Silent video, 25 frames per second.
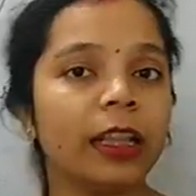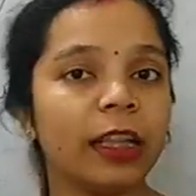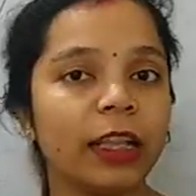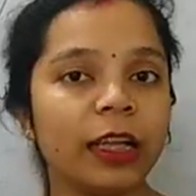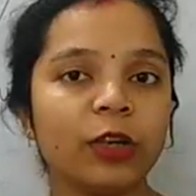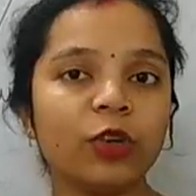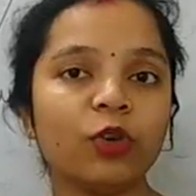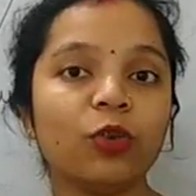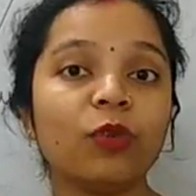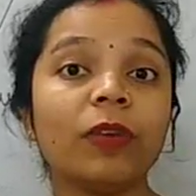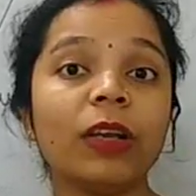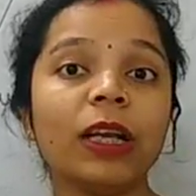
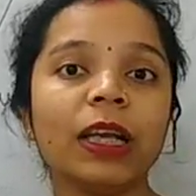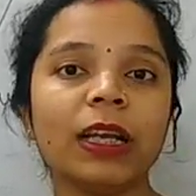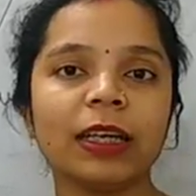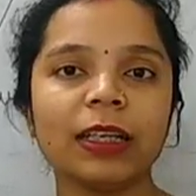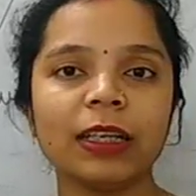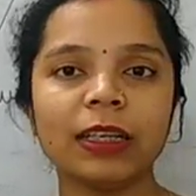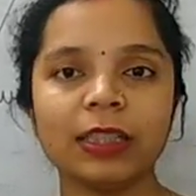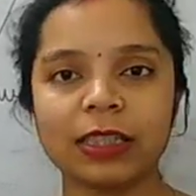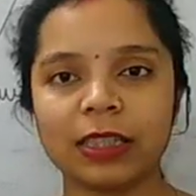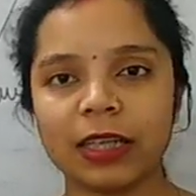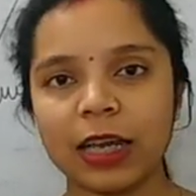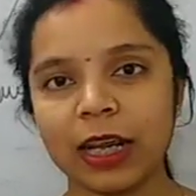then you will
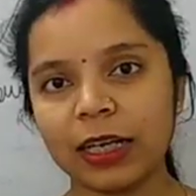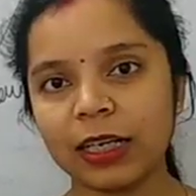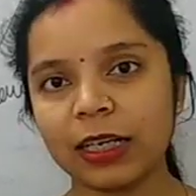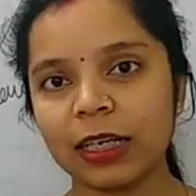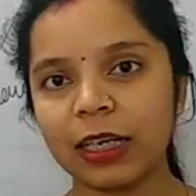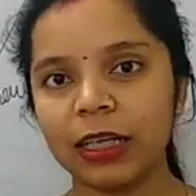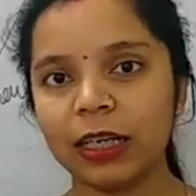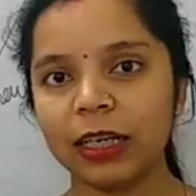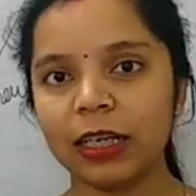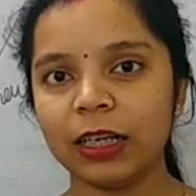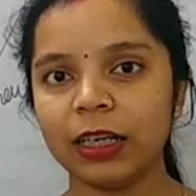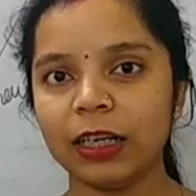
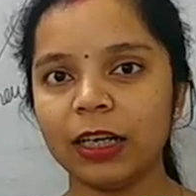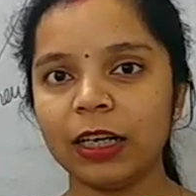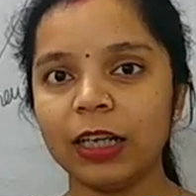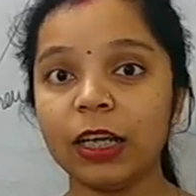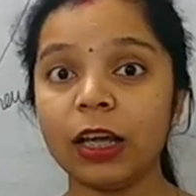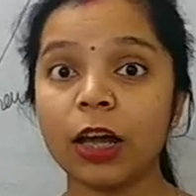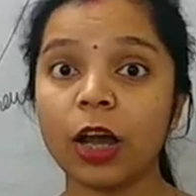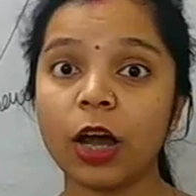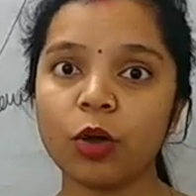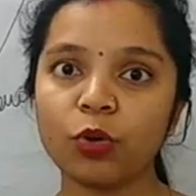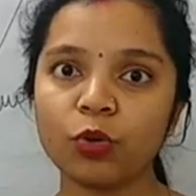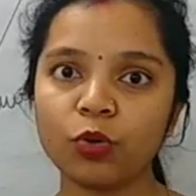understand
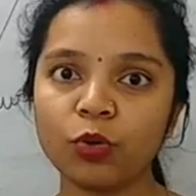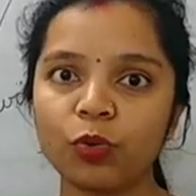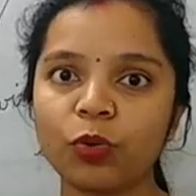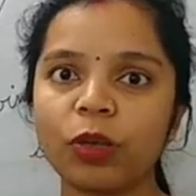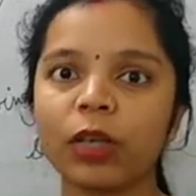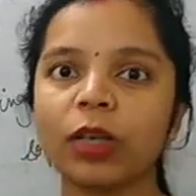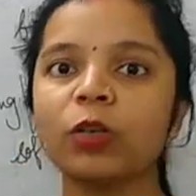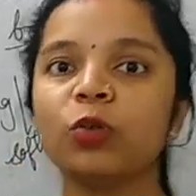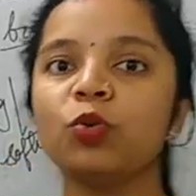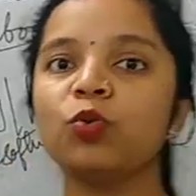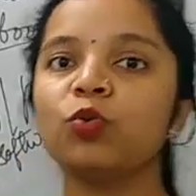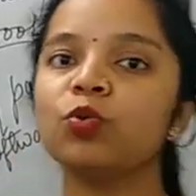clearly how
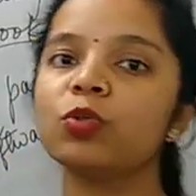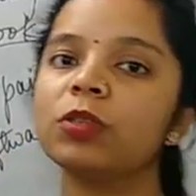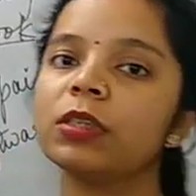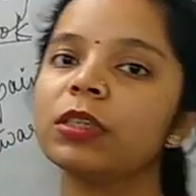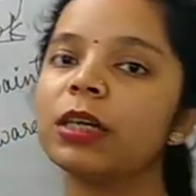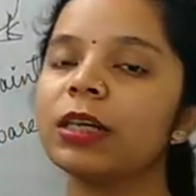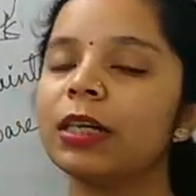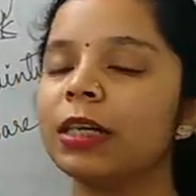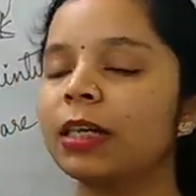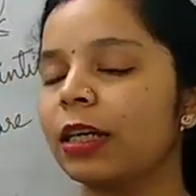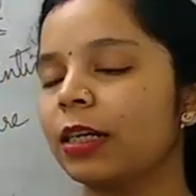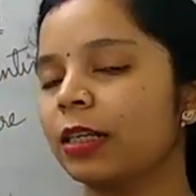you can use
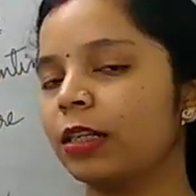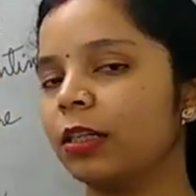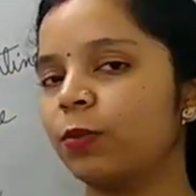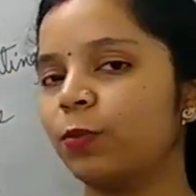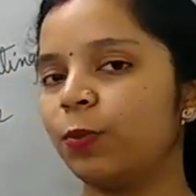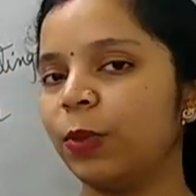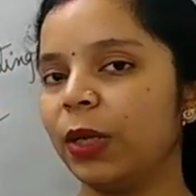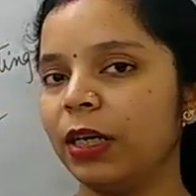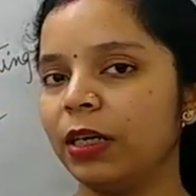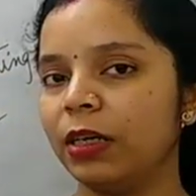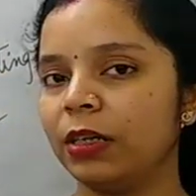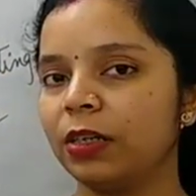the
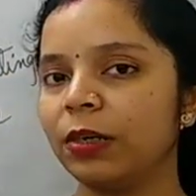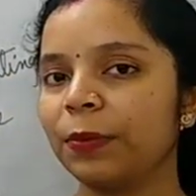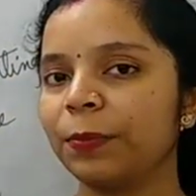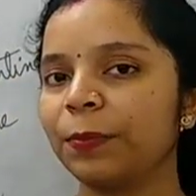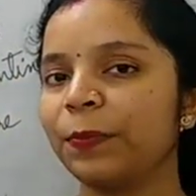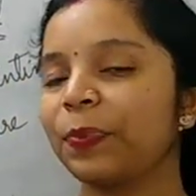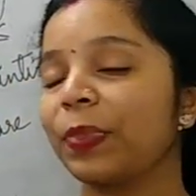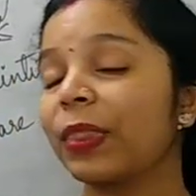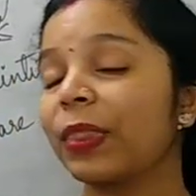Tux Paint.